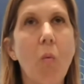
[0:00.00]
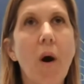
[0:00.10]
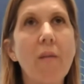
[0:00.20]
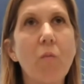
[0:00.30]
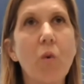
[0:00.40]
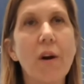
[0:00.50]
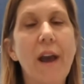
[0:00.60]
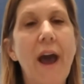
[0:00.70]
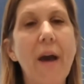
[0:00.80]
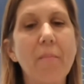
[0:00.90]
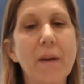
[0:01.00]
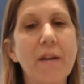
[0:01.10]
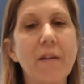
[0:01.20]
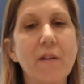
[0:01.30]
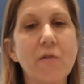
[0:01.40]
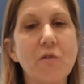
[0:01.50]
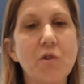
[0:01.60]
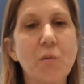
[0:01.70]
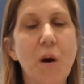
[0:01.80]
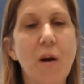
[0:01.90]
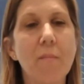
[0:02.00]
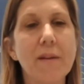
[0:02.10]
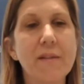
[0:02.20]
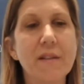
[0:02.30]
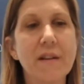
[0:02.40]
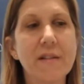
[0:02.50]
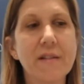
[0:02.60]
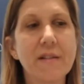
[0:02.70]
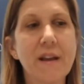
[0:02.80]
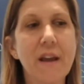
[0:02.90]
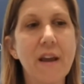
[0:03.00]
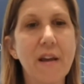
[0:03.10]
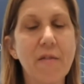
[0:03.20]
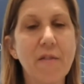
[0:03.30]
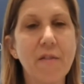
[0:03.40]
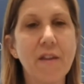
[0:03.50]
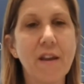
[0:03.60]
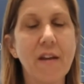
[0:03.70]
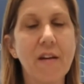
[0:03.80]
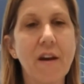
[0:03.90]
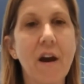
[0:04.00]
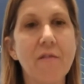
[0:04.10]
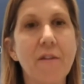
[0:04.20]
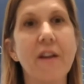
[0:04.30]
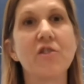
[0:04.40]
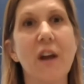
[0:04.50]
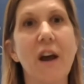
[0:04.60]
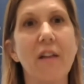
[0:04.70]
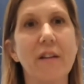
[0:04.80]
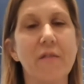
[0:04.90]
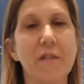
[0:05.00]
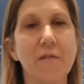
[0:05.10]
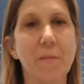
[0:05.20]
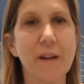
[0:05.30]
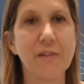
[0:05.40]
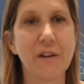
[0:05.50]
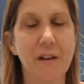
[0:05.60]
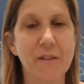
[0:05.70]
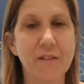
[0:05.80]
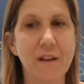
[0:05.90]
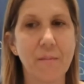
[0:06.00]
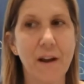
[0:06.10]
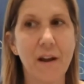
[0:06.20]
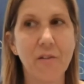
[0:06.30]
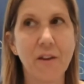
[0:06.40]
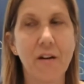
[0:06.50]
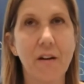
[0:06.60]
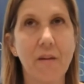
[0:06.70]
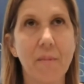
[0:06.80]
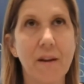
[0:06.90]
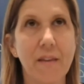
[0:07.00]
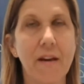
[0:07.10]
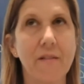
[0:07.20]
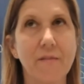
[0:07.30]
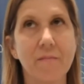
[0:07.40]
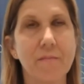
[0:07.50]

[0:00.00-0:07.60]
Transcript: what would happen to our business if the confidentiality of information obviously i'm at a healthcare company that